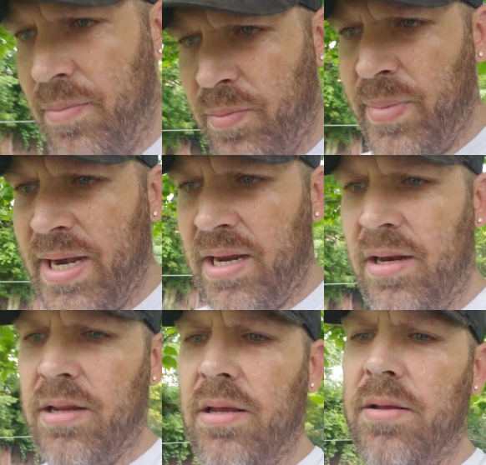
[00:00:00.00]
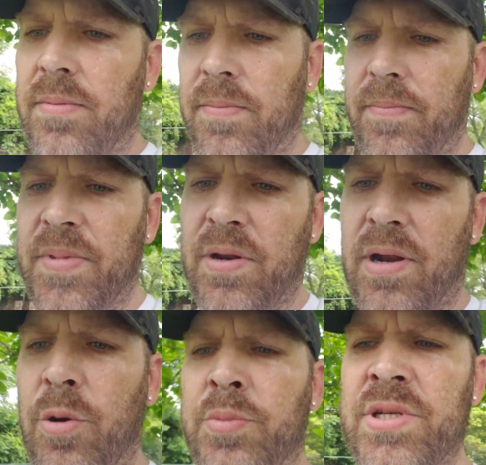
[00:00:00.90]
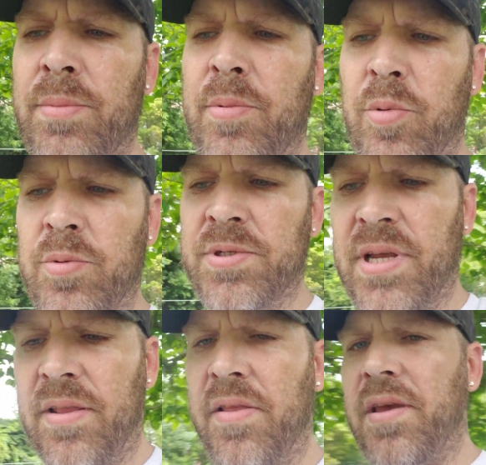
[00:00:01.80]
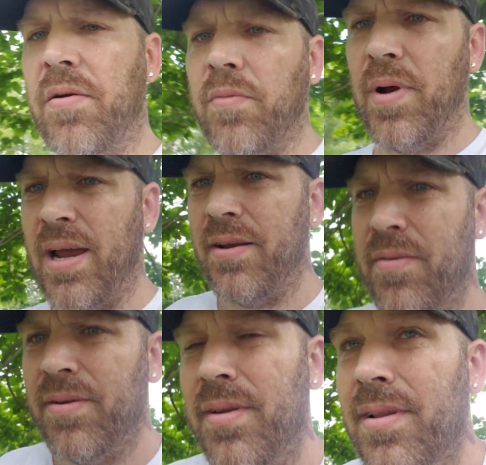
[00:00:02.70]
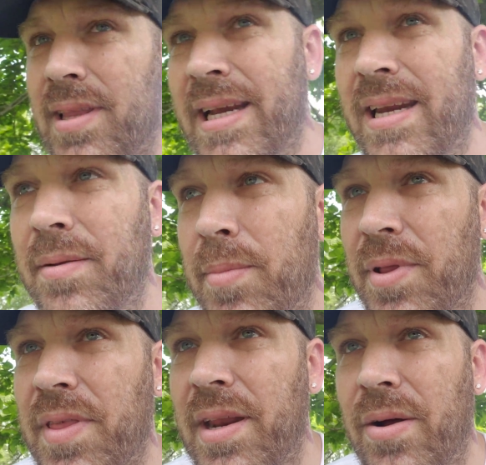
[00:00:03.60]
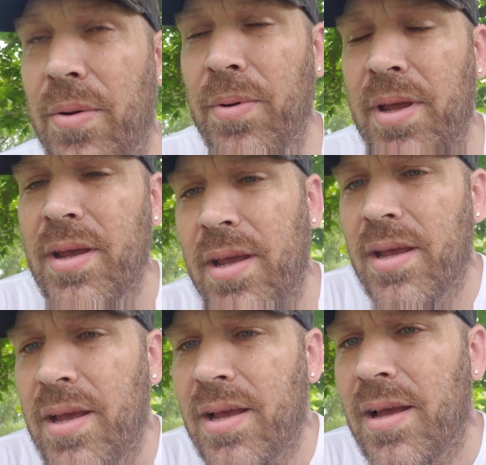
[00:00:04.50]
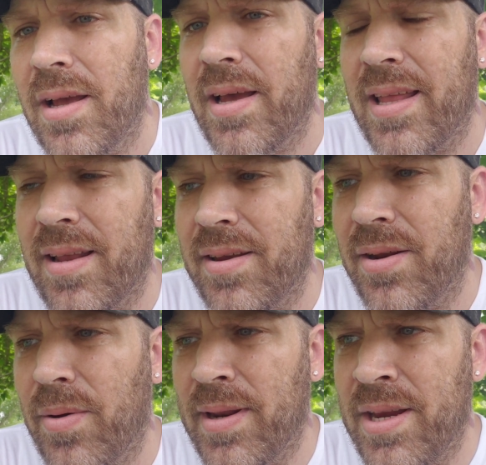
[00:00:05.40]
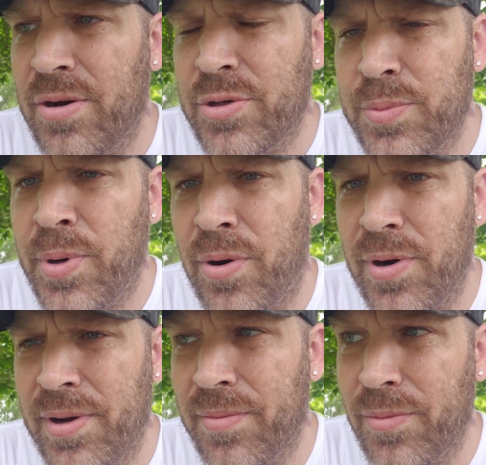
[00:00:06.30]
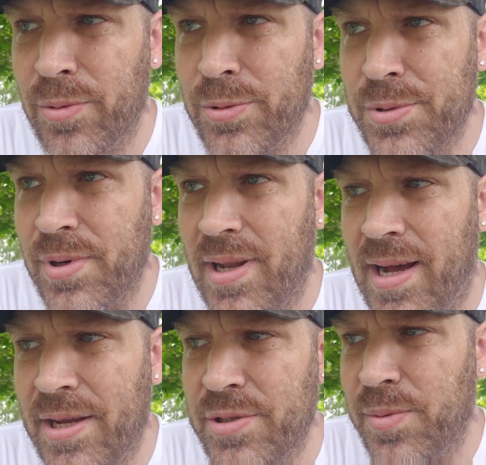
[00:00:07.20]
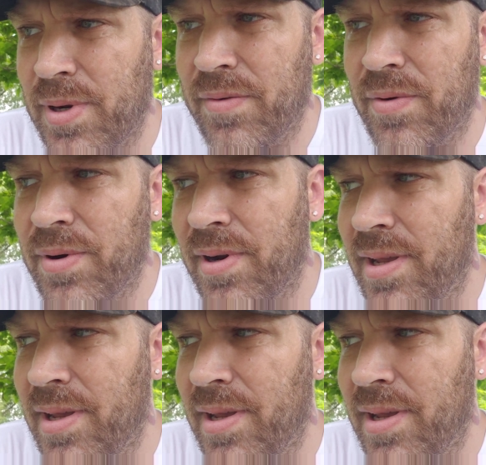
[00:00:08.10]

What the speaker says: Meaning, I know some people say that they're right-leaning, but they don't, adhere to party rules or lines or whatever.